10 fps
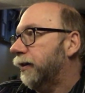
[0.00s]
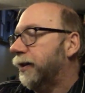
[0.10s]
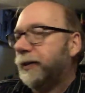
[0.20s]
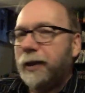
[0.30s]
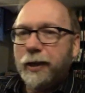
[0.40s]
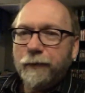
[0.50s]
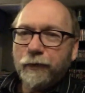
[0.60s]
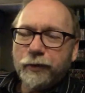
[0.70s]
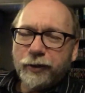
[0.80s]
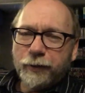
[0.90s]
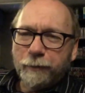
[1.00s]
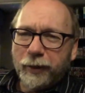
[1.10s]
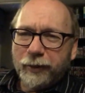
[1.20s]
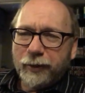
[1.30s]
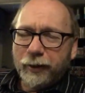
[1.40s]
Is Kenny versus
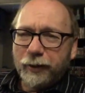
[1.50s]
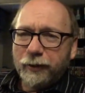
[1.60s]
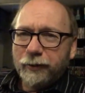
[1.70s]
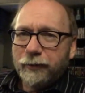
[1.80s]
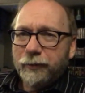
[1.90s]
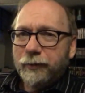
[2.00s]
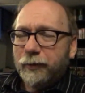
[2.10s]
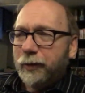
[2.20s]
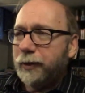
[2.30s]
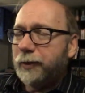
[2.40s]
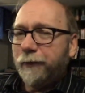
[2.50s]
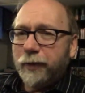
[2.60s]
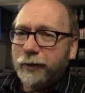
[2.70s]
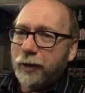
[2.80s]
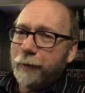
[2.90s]
Spenny Canadian? Because if
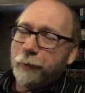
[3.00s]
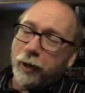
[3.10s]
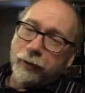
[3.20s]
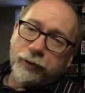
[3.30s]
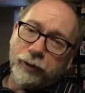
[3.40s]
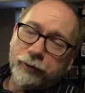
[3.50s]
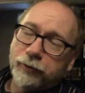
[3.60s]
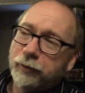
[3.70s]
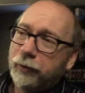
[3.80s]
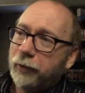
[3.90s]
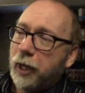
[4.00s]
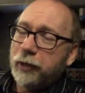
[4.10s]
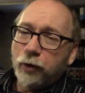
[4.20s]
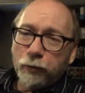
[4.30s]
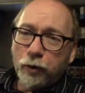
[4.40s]
it is, I apologize. I
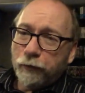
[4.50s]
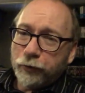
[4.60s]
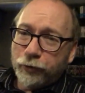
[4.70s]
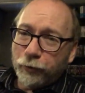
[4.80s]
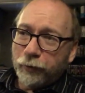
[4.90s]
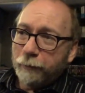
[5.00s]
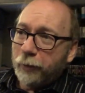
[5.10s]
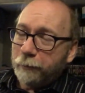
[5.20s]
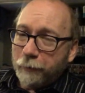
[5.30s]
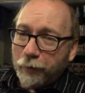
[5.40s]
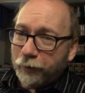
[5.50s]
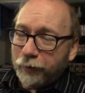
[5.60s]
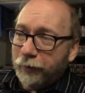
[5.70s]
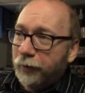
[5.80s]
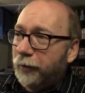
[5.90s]
don't know for sure. It might be
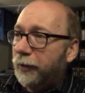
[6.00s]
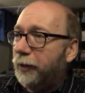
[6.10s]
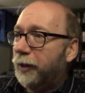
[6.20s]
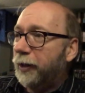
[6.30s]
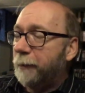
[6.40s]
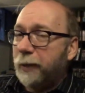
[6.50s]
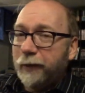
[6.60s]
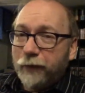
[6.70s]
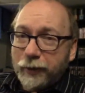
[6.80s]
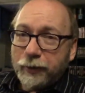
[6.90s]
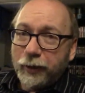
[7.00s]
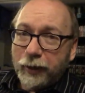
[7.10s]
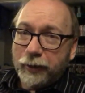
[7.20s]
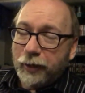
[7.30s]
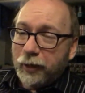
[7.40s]
American. Uh, but if that's
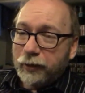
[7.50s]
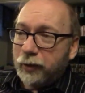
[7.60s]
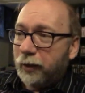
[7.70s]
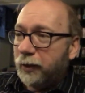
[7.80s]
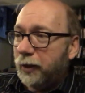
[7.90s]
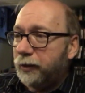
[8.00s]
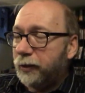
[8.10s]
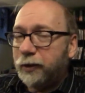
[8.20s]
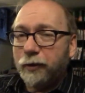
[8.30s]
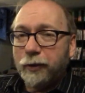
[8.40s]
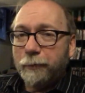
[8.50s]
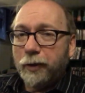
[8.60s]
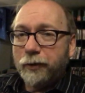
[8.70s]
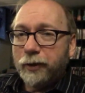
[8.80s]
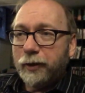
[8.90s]
Canadian, I, I, I, sincerely
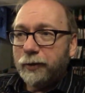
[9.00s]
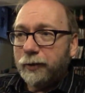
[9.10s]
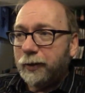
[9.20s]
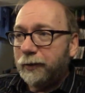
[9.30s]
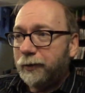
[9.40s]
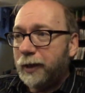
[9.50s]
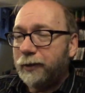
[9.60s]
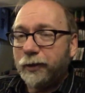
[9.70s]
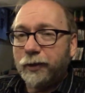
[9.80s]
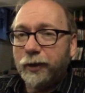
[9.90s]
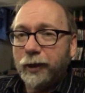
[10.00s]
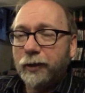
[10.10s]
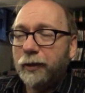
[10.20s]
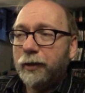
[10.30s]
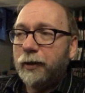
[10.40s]
apologize that that's the thing.
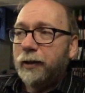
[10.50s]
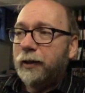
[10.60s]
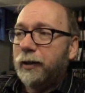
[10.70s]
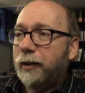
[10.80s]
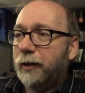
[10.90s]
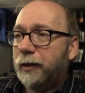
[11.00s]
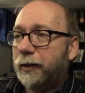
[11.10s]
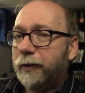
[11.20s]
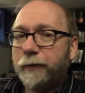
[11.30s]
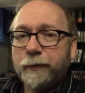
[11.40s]
Uh,